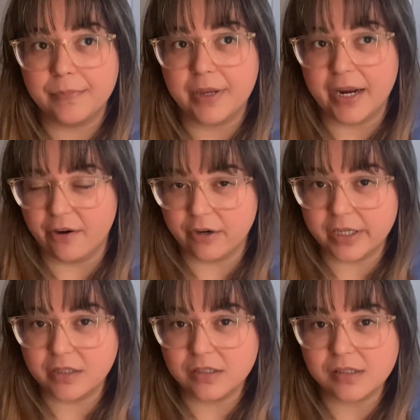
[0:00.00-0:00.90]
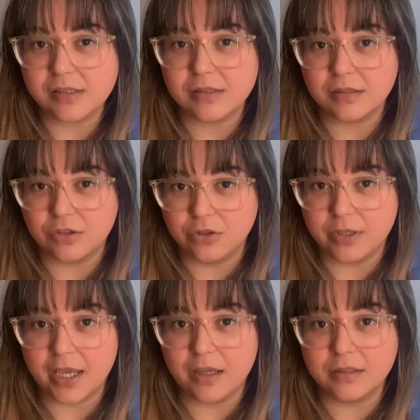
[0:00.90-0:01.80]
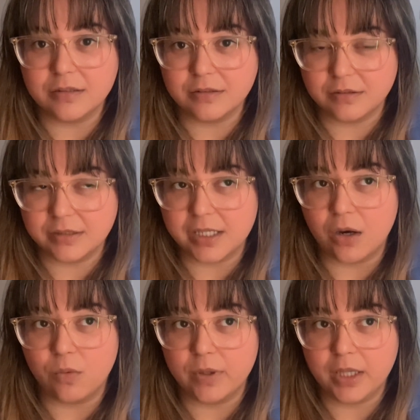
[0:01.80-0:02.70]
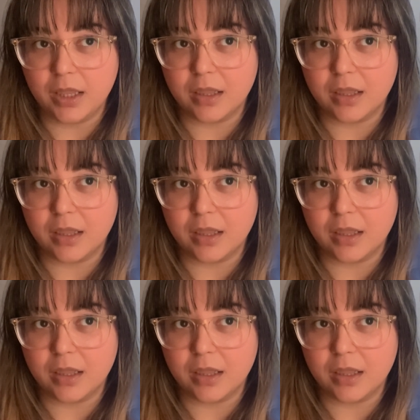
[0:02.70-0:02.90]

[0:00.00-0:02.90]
arrogance you get dealt with,